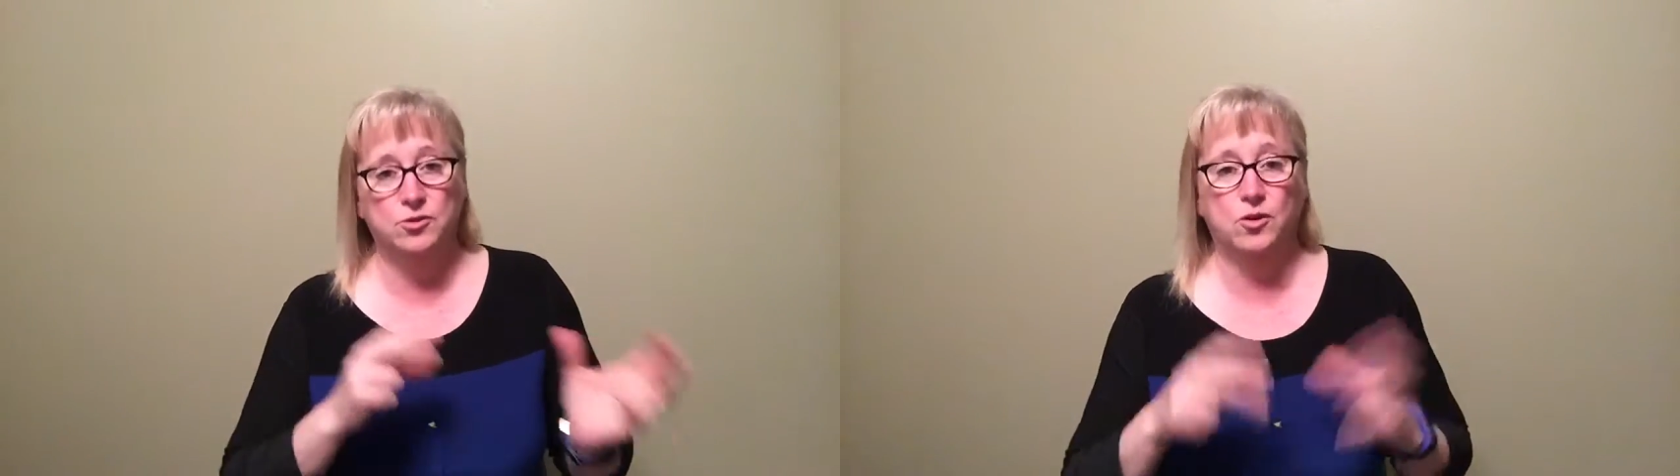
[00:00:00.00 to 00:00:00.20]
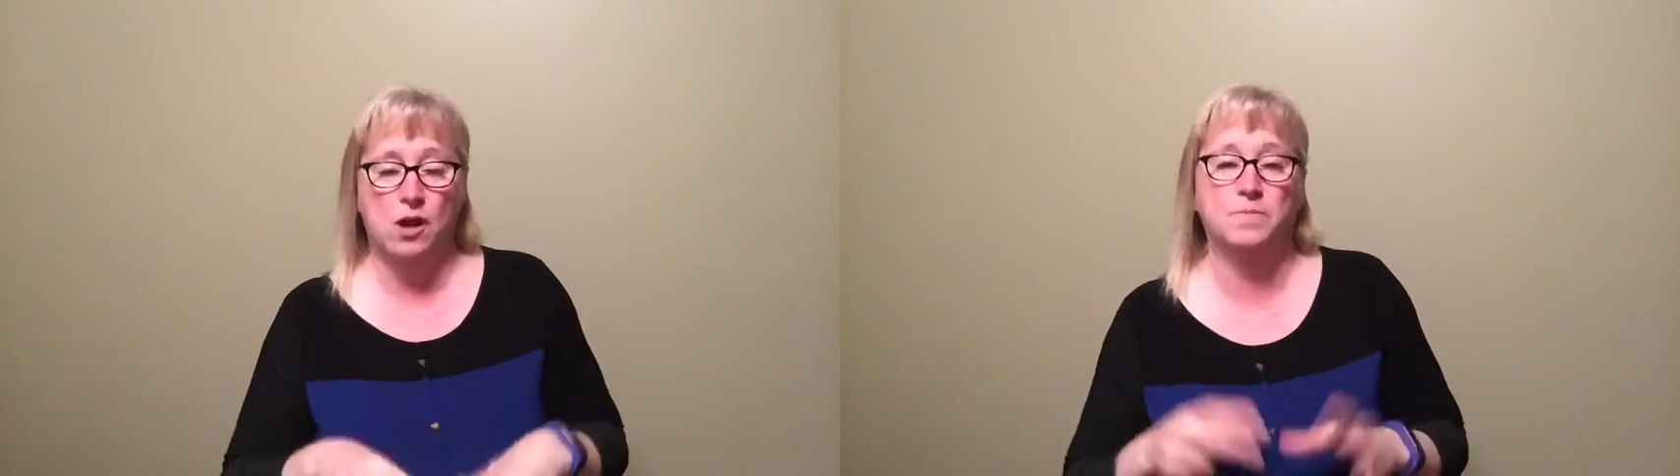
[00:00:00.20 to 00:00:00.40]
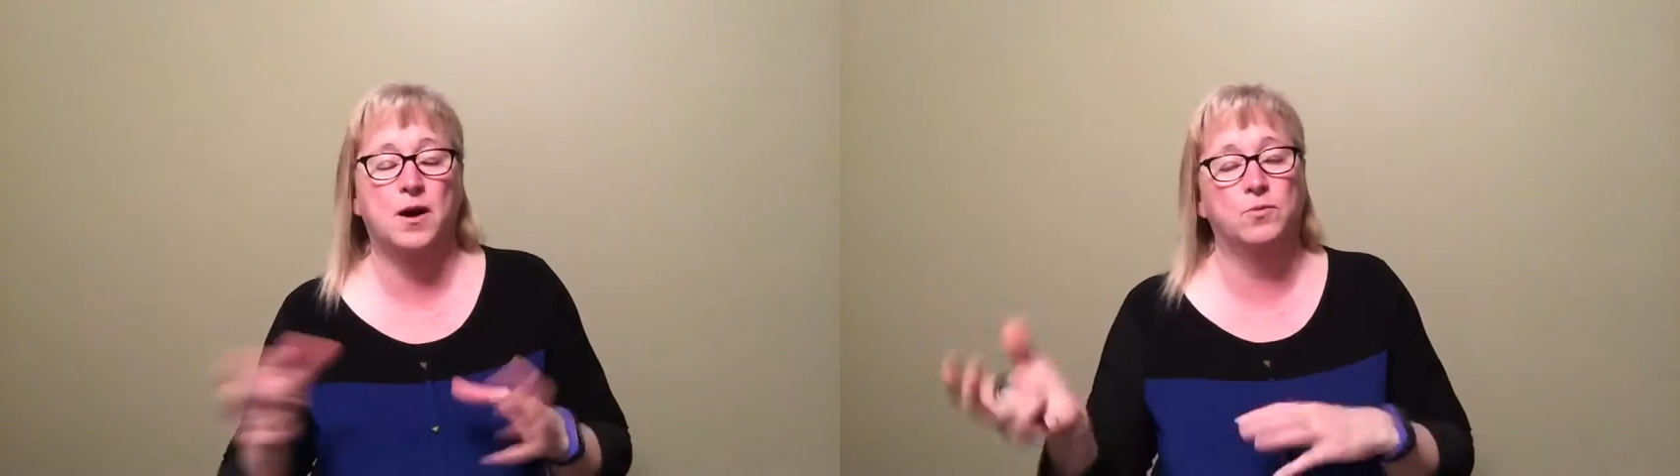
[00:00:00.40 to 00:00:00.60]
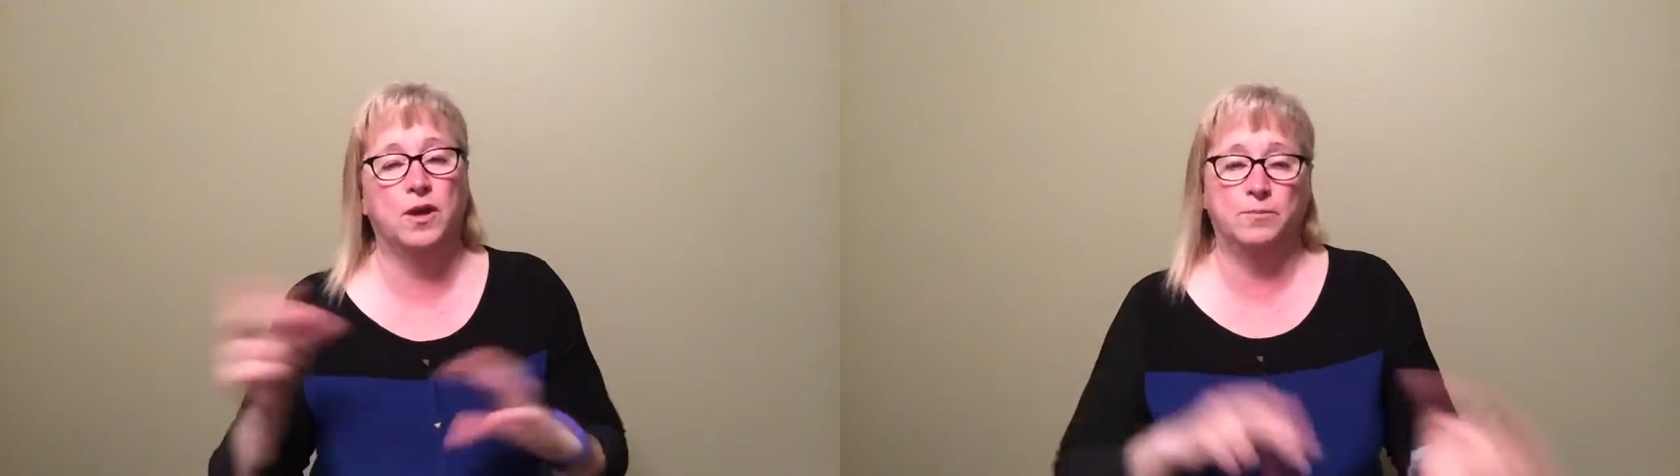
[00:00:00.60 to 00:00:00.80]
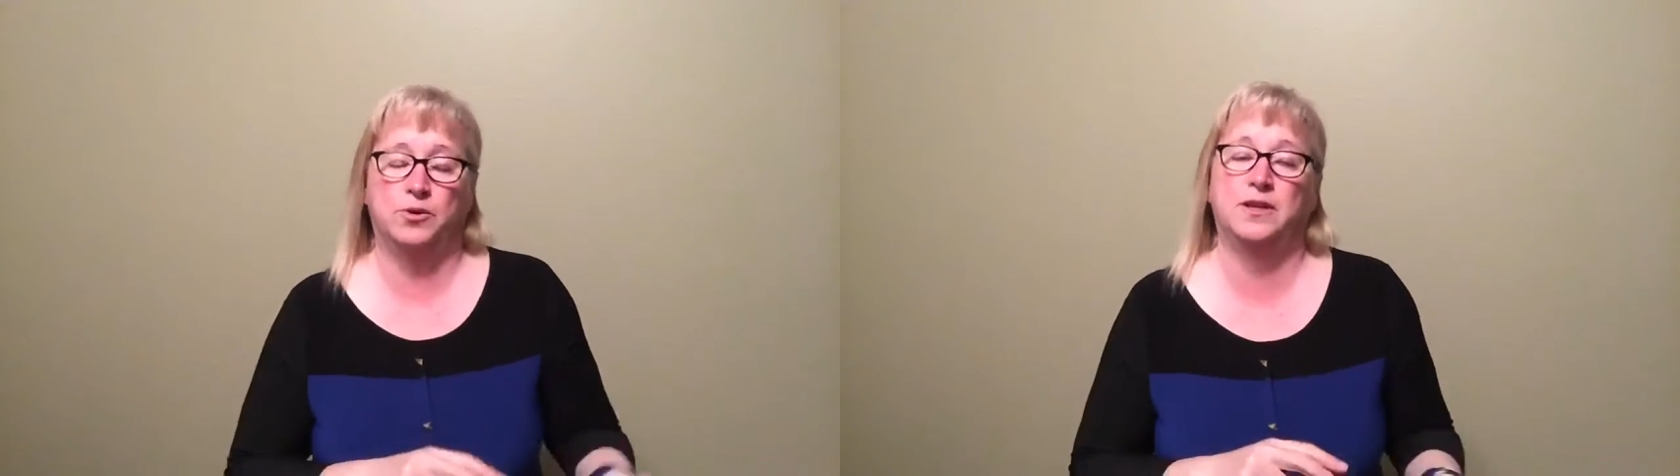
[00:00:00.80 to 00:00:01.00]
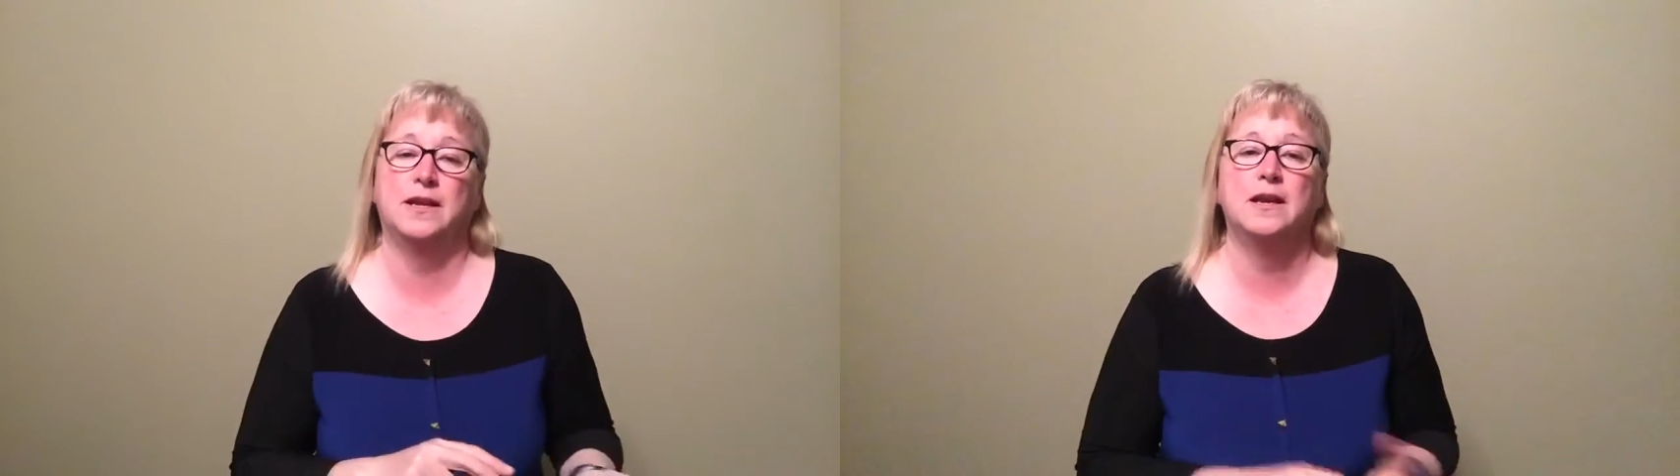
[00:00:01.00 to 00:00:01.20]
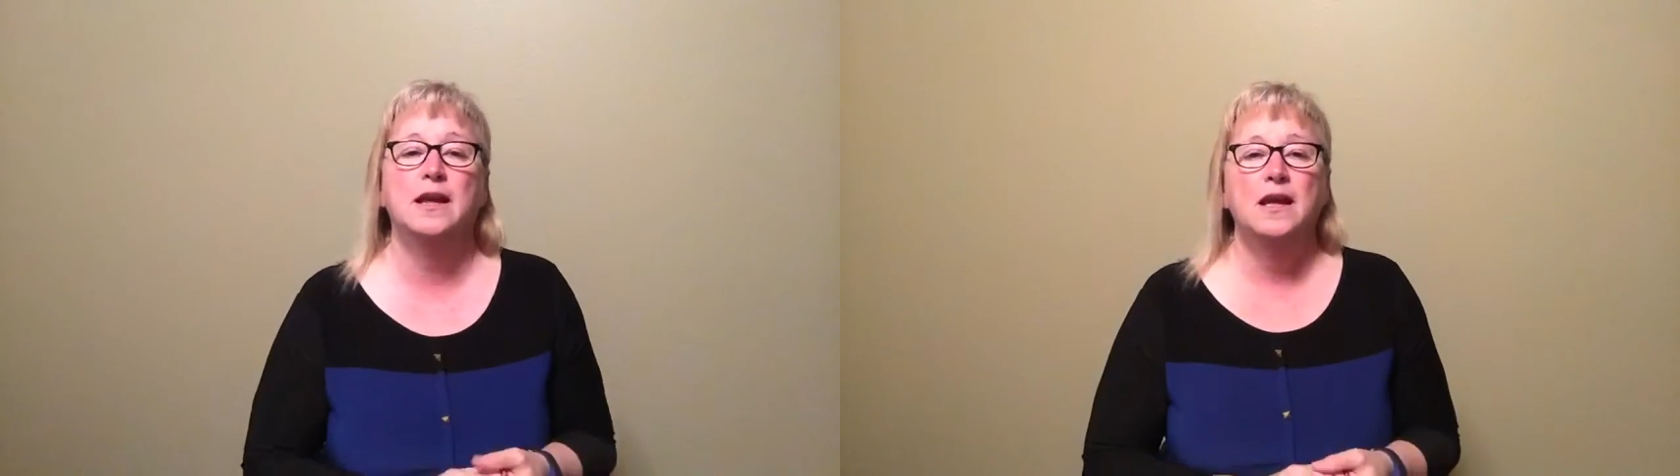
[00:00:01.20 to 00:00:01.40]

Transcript: the crock pot when I put it in.